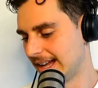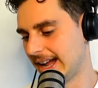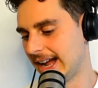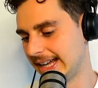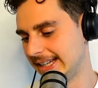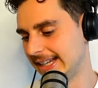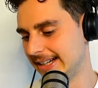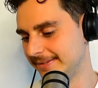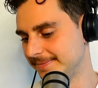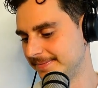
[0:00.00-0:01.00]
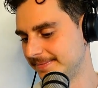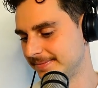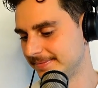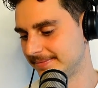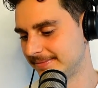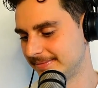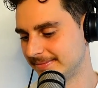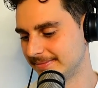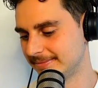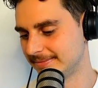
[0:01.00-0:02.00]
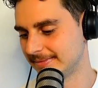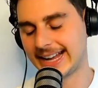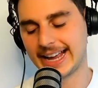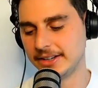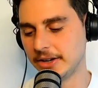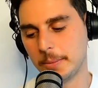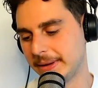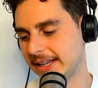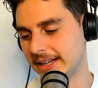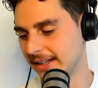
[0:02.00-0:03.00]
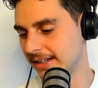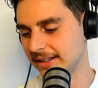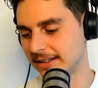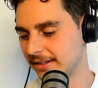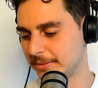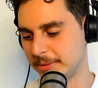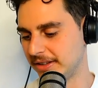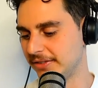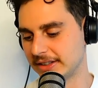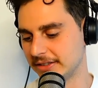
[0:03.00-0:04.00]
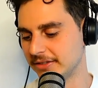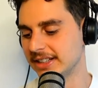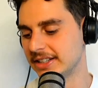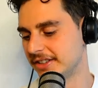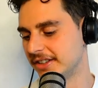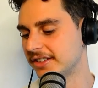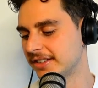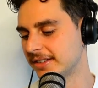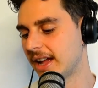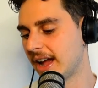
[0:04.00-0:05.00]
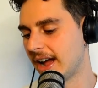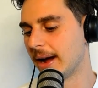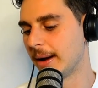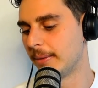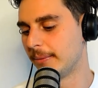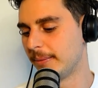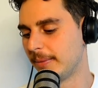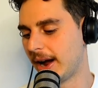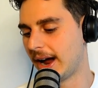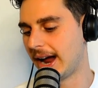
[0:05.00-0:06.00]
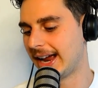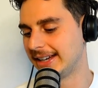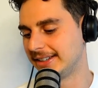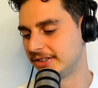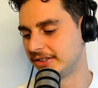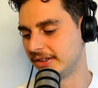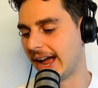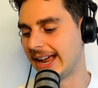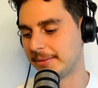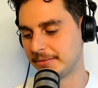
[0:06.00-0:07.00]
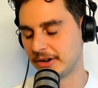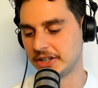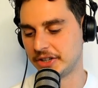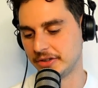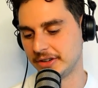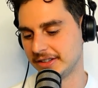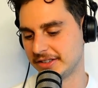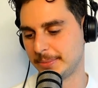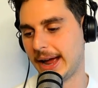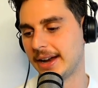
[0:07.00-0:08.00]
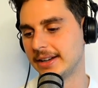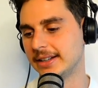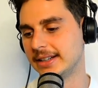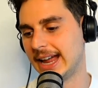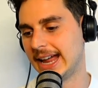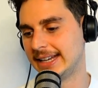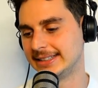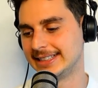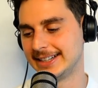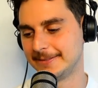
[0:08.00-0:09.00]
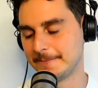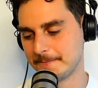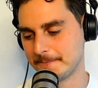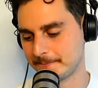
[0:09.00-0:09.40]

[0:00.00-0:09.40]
I again, not being specifically religious, I am very curious about it, and I